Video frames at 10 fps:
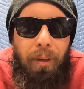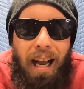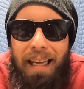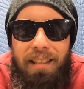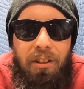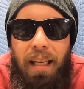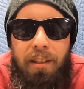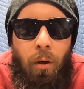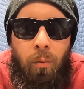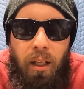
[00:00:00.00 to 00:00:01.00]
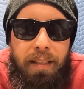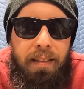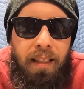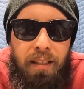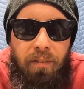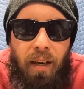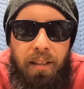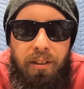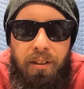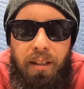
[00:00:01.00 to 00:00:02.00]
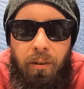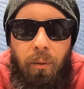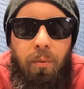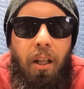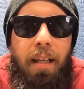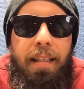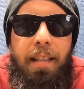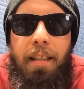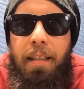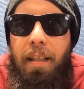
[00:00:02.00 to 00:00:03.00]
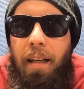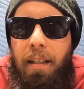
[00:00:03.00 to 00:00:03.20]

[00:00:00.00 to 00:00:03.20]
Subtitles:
but I don't like tinted visors. I don't like